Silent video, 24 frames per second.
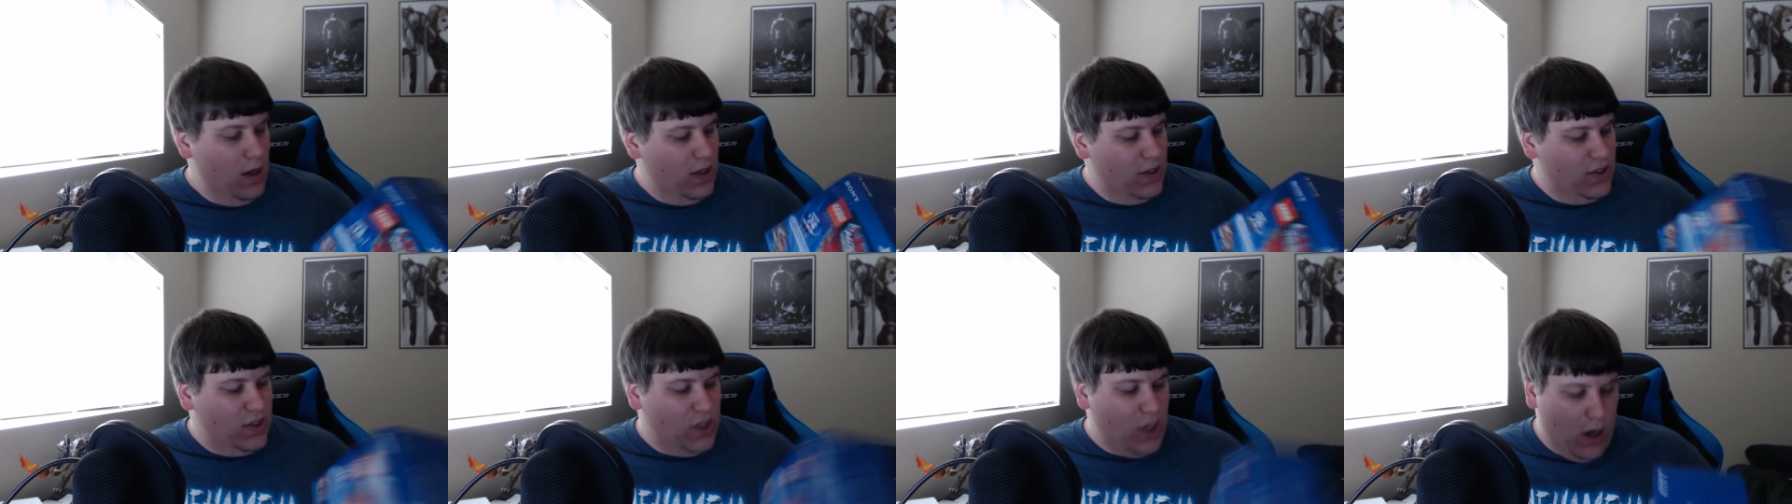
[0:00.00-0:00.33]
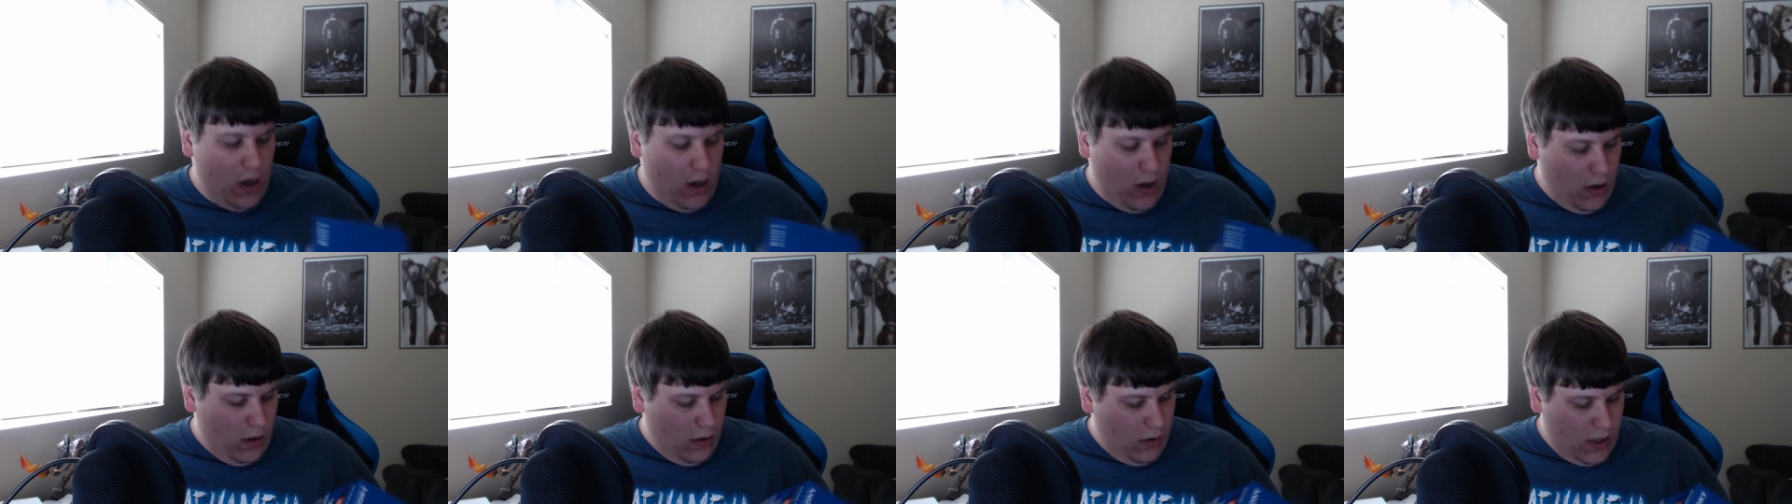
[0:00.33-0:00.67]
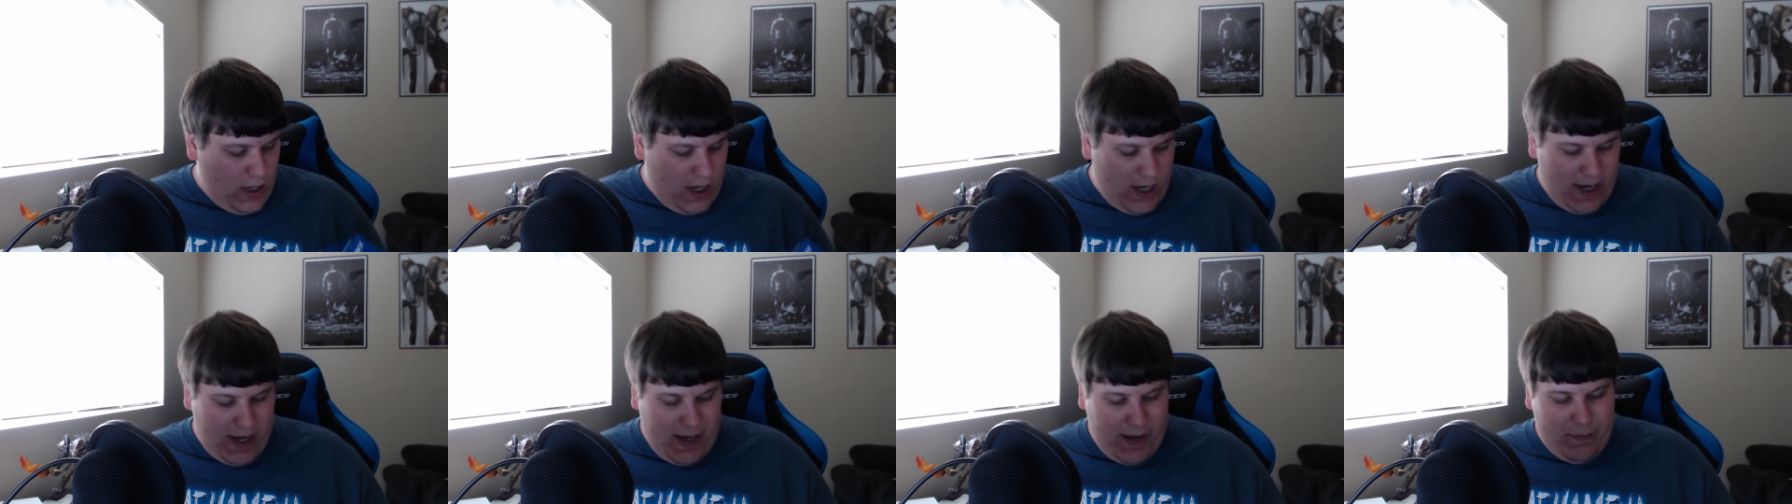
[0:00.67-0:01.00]
So,
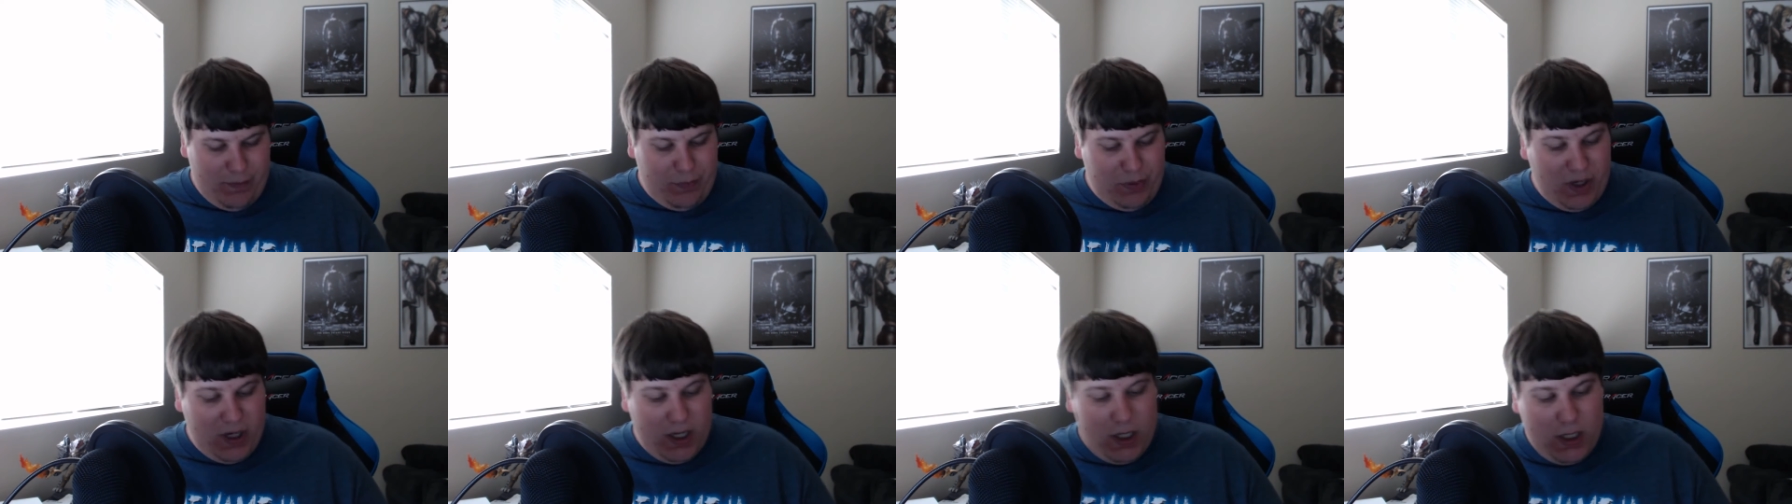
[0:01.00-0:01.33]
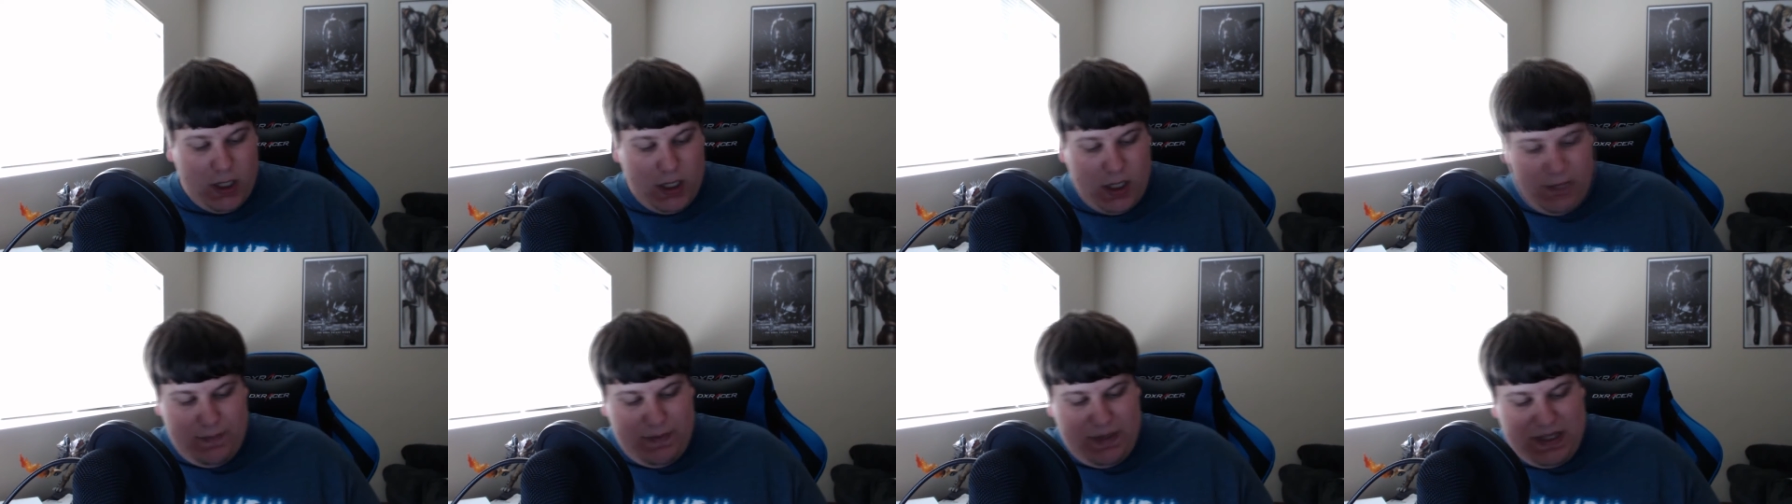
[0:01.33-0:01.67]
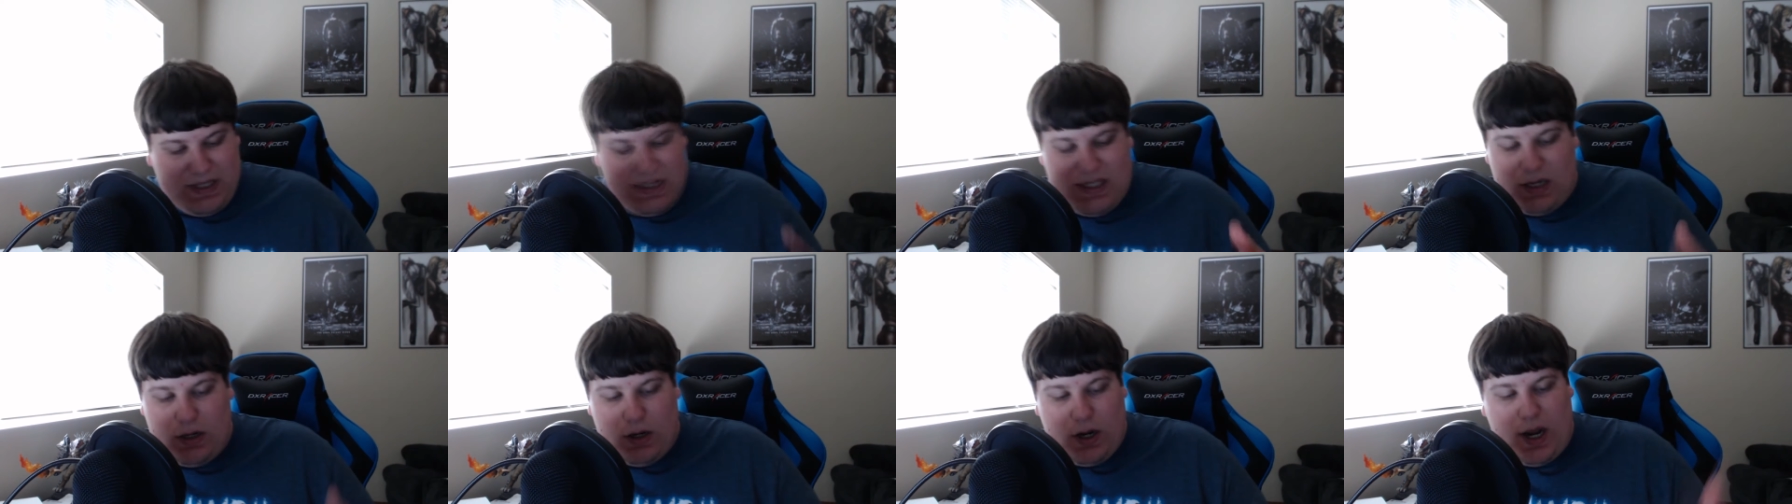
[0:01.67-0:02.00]
pretty good
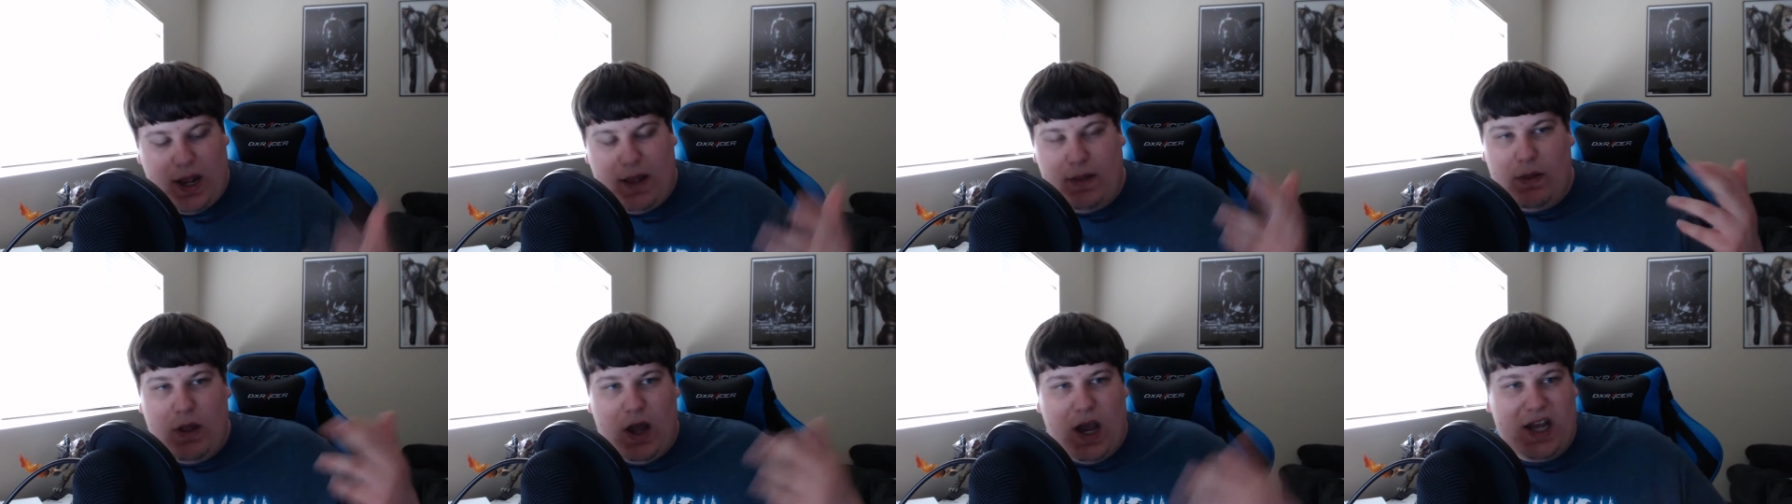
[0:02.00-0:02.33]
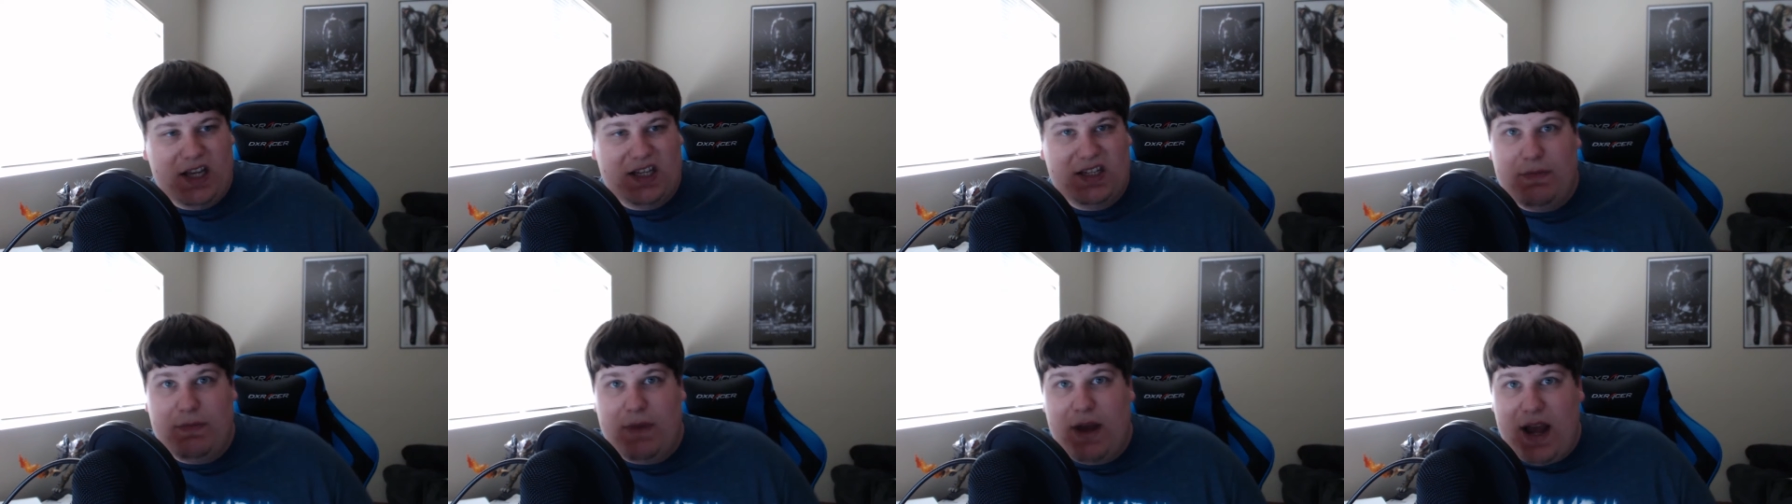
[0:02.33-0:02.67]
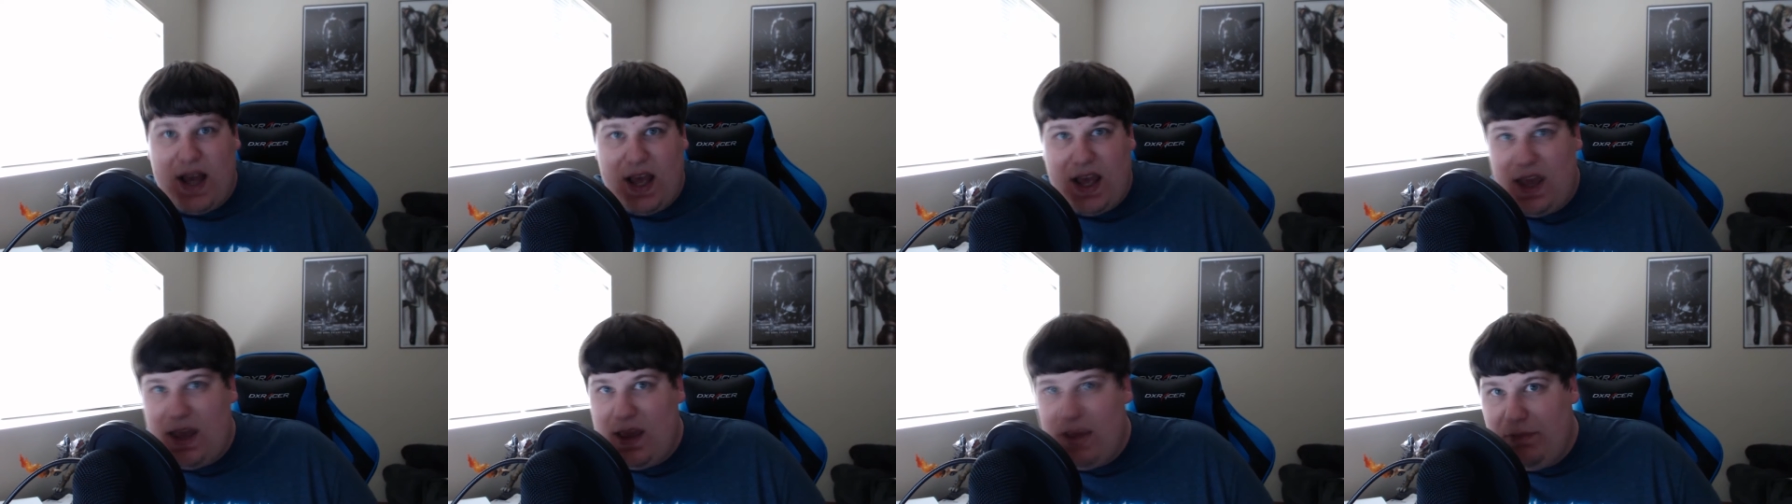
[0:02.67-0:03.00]
considering I lost
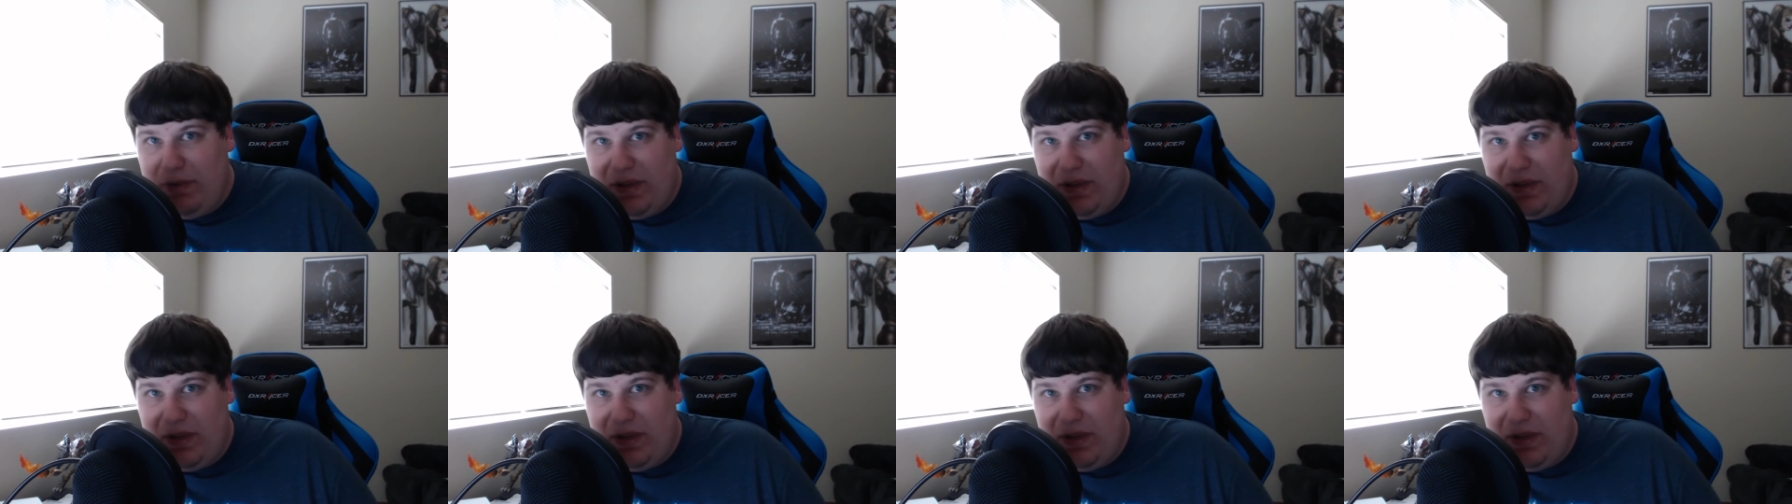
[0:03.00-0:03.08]
my